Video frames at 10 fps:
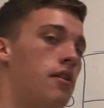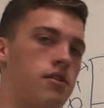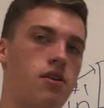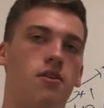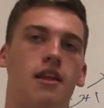
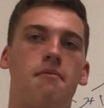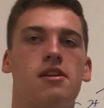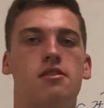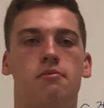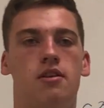So that
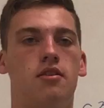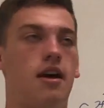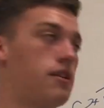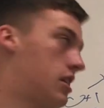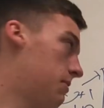means the middle
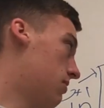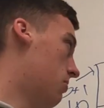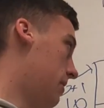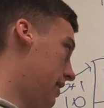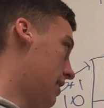has to be
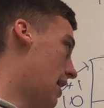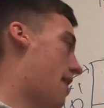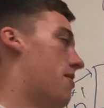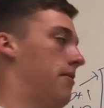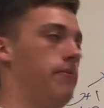really
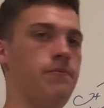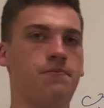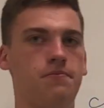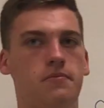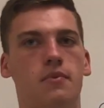loud.
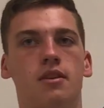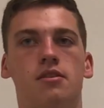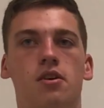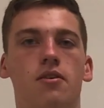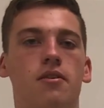
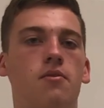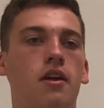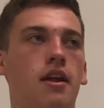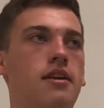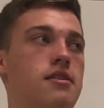So
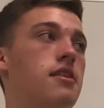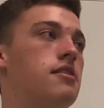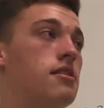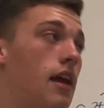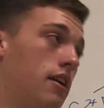it
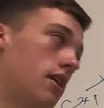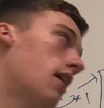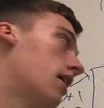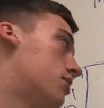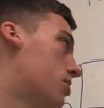
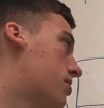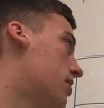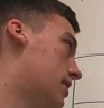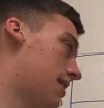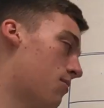shows
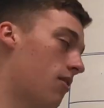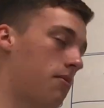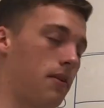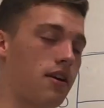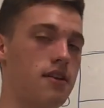good
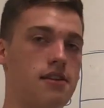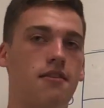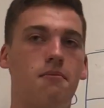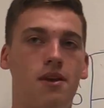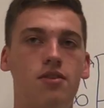teamwork, because
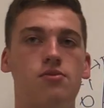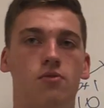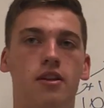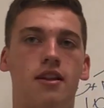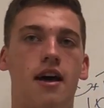if the middle is really